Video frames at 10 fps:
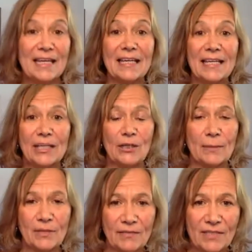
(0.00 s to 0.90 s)
Here,
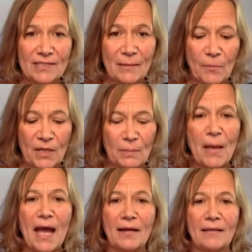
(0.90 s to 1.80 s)
I'm giving something
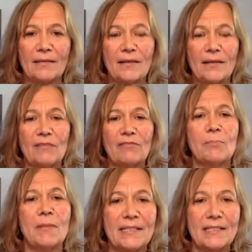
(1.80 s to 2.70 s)
back. I'll give
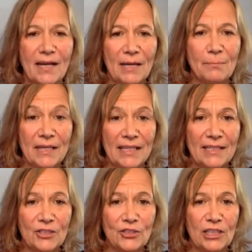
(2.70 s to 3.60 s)
of my time, my
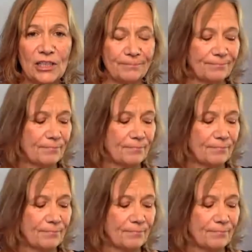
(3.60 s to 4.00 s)
energy.